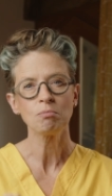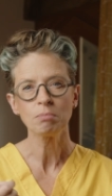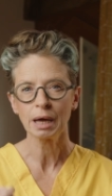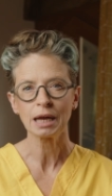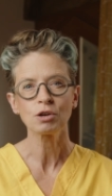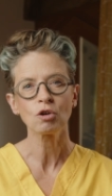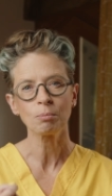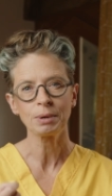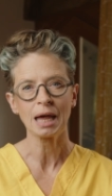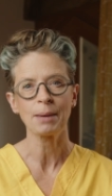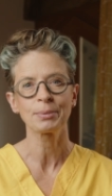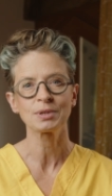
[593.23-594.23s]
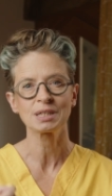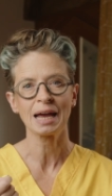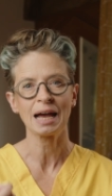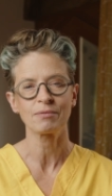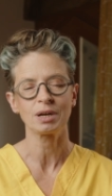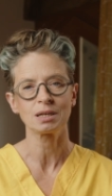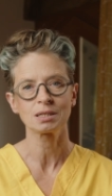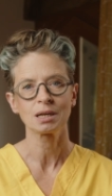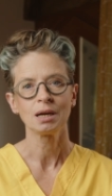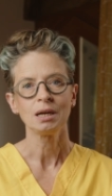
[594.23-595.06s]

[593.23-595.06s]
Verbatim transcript: might not be able to have it